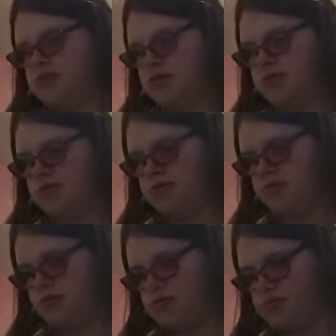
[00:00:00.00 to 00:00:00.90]

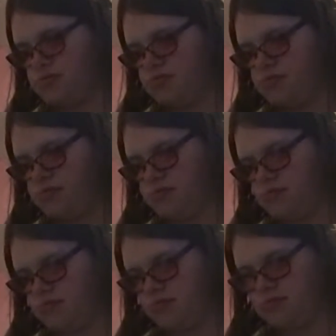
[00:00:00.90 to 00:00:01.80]

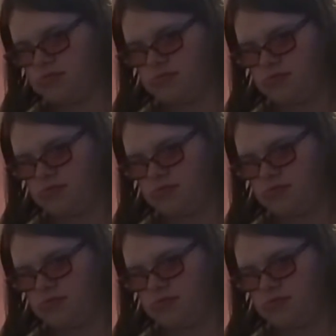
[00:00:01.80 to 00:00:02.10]
Nobody speaks.